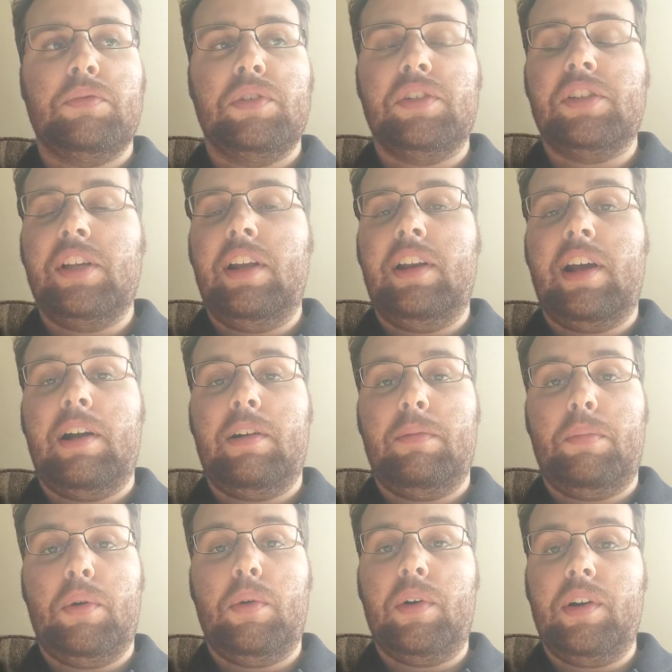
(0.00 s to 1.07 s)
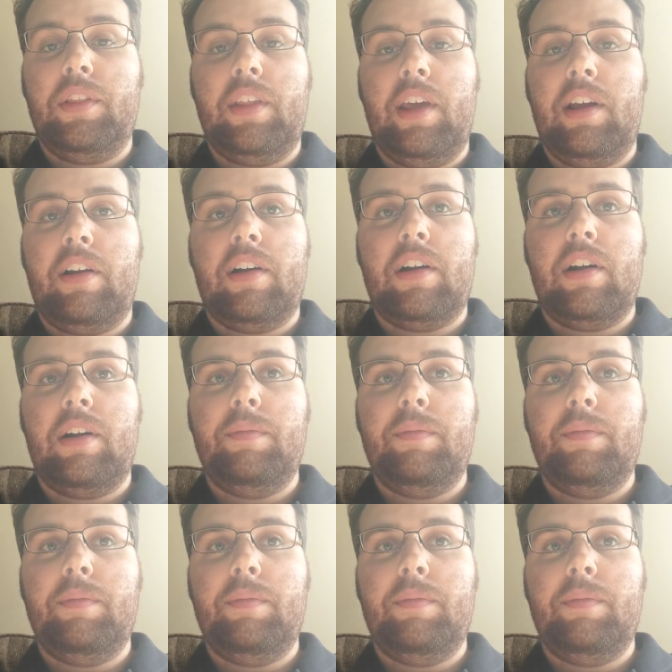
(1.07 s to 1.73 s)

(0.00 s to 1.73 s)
we're seeing how important they are.